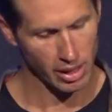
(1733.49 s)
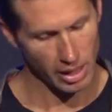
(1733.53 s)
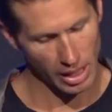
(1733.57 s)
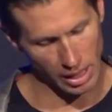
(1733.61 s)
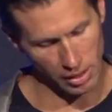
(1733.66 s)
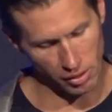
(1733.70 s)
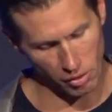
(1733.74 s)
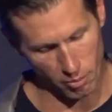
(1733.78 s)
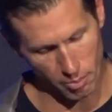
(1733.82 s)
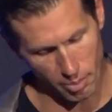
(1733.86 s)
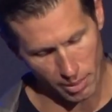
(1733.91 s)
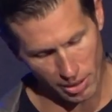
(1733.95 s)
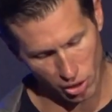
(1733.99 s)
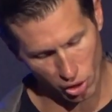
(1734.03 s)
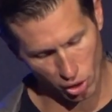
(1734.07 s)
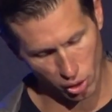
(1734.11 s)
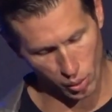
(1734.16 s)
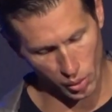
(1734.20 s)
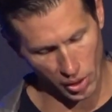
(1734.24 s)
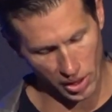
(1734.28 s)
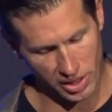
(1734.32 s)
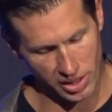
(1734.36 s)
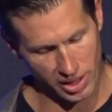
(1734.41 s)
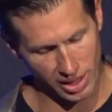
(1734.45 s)
and you've been
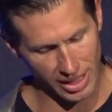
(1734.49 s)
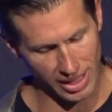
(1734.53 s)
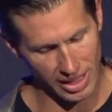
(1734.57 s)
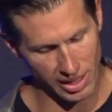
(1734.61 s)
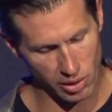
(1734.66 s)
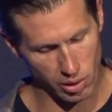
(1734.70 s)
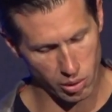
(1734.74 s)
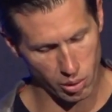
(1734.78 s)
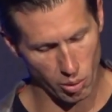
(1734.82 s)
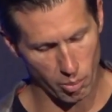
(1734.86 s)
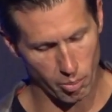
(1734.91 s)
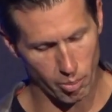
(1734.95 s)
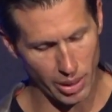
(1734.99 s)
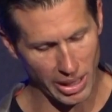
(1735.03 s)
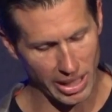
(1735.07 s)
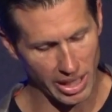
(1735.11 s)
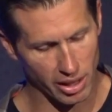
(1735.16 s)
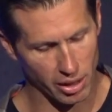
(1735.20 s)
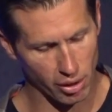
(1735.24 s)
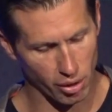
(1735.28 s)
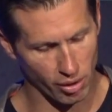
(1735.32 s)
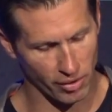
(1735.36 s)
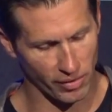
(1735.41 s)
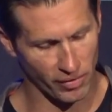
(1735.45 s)
tricked into
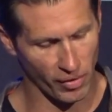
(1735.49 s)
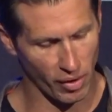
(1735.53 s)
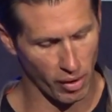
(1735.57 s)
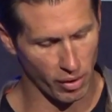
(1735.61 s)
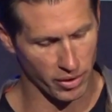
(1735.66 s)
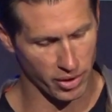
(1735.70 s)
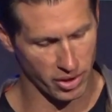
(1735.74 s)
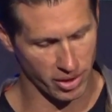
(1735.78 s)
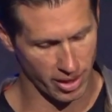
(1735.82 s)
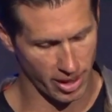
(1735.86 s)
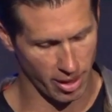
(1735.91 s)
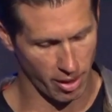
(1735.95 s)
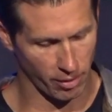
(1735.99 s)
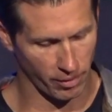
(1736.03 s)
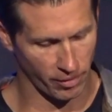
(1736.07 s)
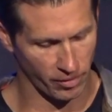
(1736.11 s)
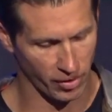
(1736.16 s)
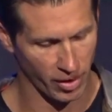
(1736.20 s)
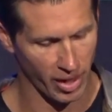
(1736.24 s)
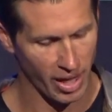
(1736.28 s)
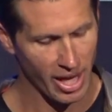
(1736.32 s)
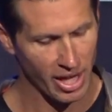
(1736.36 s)
being your false self,